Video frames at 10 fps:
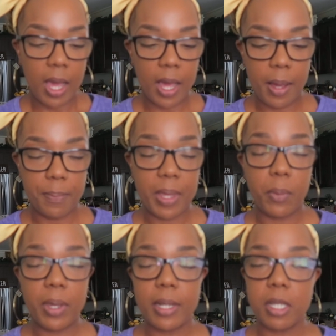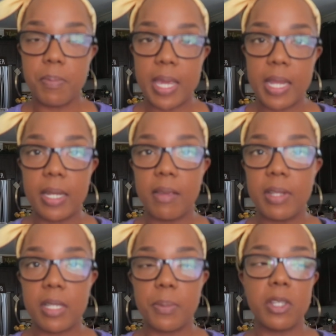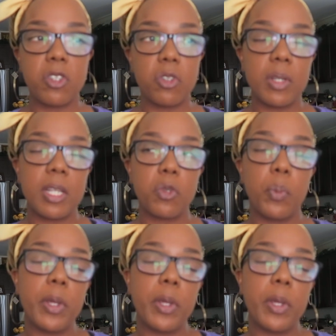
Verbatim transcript: um, that we got to meet and even some of the students,